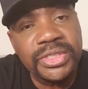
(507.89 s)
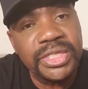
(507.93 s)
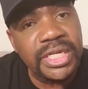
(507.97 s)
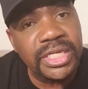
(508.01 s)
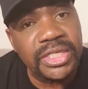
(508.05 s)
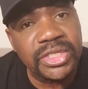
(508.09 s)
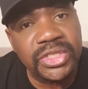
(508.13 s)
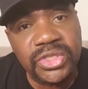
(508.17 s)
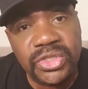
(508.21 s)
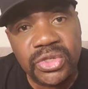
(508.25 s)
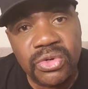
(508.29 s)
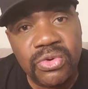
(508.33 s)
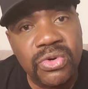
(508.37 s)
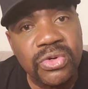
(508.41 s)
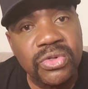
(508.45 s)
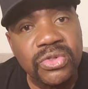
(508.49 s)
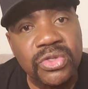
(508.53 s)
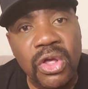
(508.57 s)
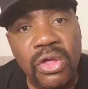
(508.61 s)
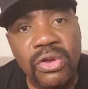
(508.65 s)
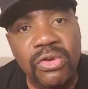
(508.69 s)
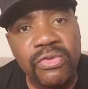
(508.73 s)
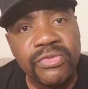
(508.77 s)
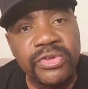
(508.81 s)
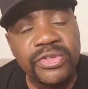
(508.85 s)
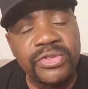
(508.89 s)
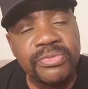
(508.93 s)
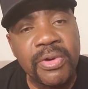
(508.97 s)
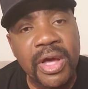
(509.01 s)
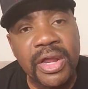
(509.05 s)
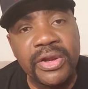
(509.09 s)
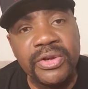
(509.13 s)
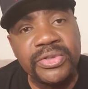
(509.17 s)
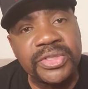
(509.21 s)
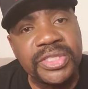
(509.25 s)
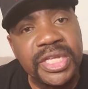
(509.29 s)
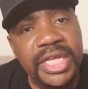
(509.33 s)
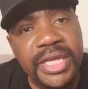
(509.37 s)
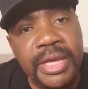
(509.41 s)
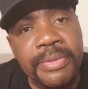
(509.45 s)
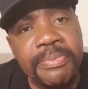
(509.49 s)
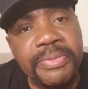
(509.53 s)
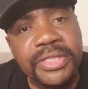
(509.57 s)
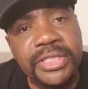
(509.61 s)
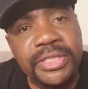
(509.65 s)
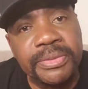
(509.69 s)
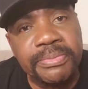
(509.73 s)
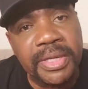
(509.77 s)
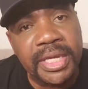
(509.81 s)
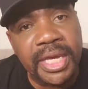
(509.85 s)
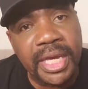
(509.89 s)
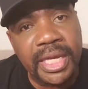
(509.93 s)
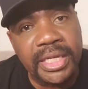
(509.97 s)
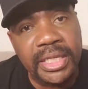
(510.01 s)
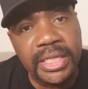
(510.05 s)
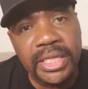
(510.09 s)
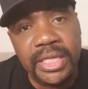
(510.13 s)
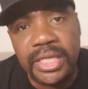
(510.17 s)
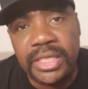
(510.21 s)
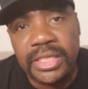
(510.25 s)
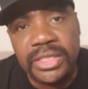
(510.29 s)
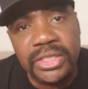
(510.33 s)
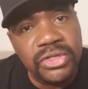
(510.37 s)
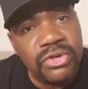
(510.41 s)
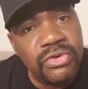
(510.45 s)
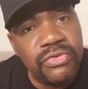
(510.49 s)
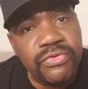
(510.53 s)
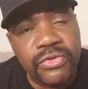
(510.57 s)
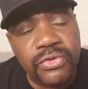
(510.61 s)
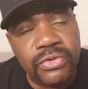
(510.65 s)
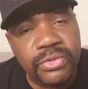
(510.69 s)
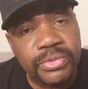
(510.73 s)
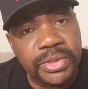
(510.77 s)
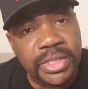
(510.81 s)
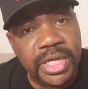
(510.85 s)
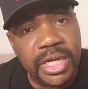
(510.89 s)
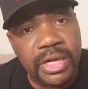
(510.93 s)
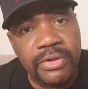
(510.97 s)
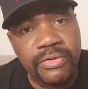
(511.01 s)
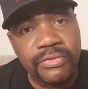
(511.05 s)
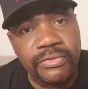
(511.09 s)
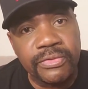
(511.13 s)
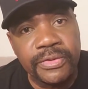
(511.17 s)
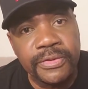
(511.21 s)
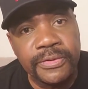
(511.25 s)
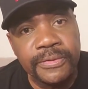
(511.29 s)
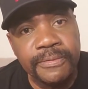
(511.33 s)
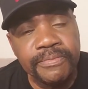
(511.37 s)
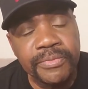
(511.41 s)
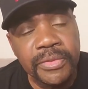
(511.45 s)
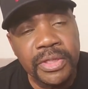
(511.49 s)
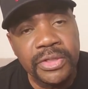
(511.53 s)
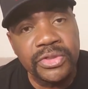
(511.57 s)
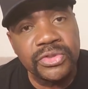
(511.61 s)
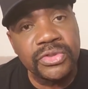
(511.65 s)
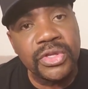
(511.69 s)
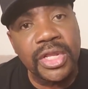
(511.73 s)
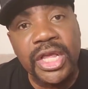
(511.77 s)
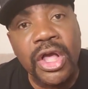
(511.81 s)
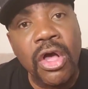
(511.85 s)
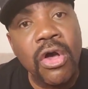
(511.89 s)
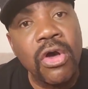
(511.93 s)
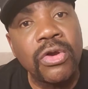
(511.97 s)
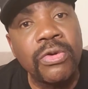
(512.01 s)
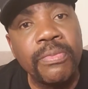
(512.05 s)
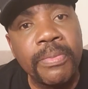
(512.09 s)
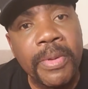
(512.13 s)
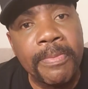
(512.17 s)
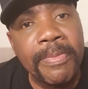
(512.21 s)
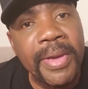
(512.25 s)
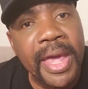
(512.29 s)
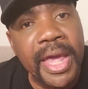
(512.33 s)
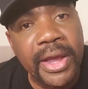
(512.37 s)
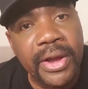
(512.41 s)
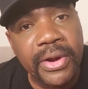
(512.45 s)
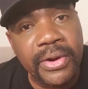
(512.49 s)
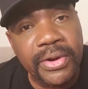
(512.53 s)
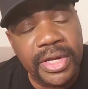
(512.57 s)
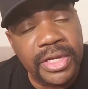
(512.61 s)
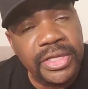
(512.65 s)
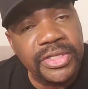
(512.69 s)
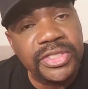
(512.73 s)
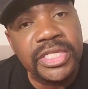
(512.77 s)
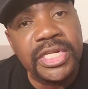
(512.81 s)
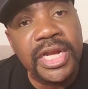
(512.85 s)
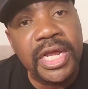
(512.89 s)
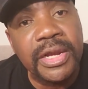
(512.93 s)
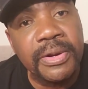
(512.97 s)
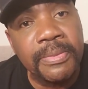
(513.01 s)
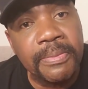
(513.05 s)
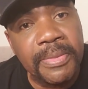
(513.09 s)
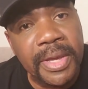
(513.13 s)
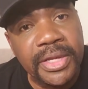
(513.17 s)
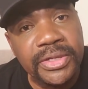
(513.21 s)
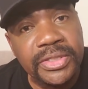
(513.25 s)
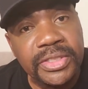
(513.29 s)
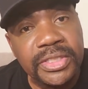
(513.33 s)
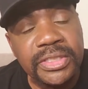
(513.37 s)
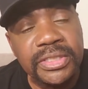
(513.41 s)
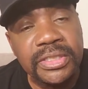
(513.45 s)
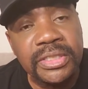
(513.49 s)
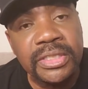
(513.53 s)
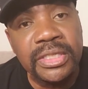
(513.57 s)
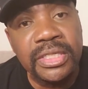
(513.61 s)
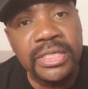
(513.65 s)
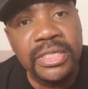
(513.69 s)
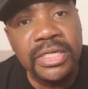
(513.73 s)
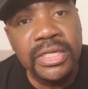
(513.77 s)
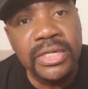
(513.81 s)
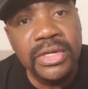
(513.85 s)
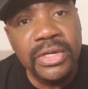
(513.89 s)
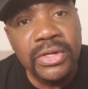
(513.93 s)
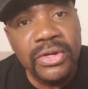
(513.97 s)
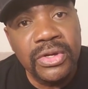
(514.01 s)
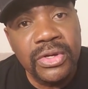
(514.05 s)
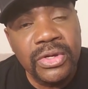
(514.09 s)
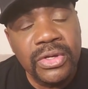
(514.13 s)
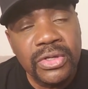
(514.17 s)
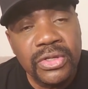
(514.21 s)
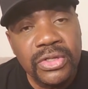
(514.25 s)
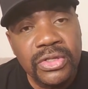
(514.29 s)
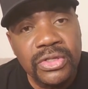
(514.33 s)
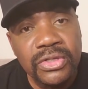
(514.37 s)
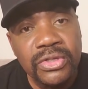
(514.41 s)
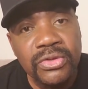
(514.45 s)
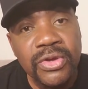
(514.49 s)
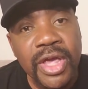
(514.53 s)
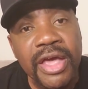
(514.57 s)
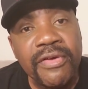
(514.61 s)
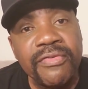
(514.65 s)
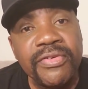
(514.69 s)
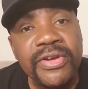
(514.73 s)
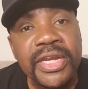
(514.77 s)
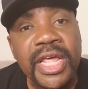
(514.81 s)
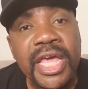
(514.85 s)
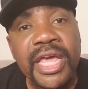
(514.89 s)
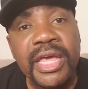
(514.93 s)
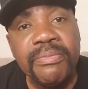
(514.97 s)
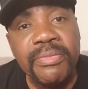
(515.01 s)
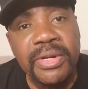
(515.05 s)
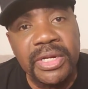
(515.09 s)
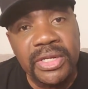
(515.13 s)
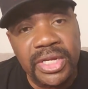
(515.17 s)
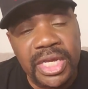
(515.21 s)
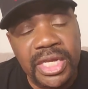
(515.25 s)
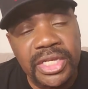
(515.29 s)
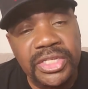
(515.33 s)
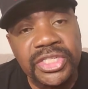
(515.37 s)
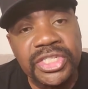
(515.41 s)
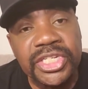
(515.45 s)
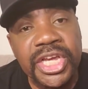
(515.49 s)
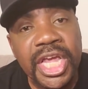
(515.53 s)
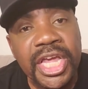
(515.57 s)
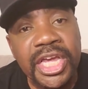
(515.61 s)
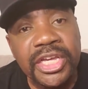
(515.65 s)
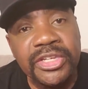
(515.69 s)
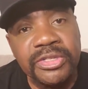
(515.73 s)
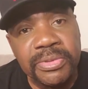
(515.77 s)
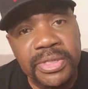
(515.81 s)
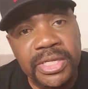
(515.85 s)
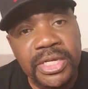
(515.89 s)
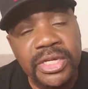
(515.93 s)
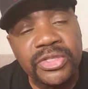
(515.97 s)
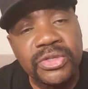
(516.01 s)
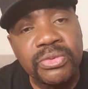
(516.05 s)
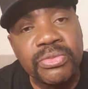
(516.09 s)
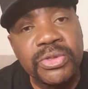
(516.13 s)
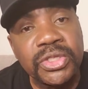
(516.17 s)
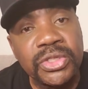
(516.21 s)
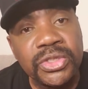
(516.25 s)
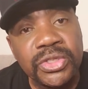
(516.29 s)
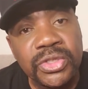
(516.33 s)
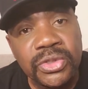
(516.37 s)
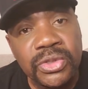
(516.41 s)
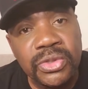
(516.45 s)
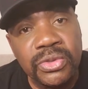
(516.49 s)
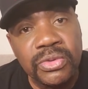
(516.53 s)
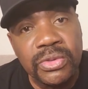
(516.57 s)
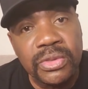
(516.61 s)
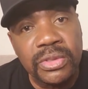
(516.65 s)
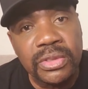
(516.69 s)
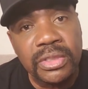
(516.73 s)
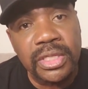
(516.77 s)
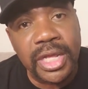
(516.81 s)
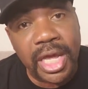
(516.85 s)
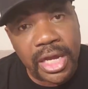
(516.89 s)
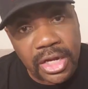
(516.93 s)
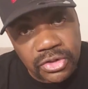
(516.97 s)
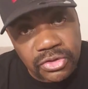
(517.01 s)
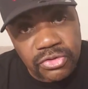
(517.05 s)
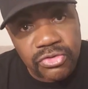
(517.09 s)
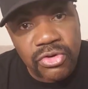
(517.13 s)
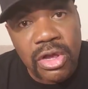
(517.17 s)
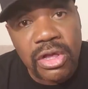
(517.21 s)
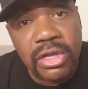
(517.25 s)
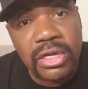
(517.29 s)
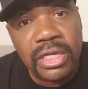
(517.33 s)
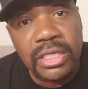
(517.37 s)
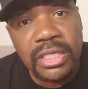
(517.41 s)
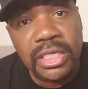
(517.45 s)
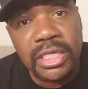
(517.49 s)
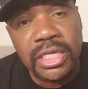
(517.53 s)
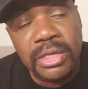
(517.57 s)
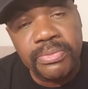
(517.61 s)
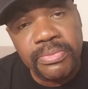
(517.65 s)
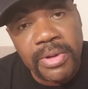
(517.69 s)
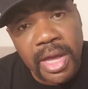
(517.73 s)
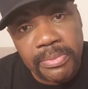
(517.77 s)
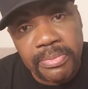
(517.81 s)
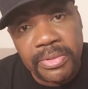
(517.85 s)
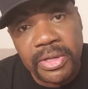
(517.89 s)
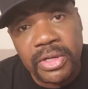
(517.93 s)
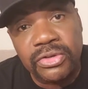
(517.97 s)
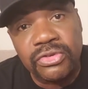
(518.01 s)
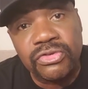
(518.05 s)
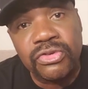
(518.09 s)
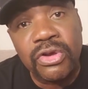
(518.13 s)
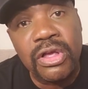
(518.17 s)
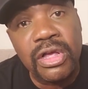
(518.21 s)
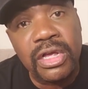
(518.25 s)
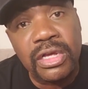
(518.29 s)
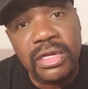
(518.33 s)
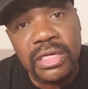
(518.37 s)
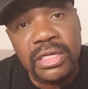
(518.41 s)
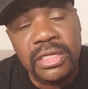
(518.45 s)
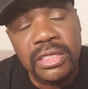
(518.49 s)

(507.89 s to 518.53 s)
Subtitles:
He had sores all over his body. He was an impotent man. He couldn't do for himself. So they called him a beggar. Isn't that amazing? You have a name, but he gets changed because of what you do. Like a drunk, he might be a drunk.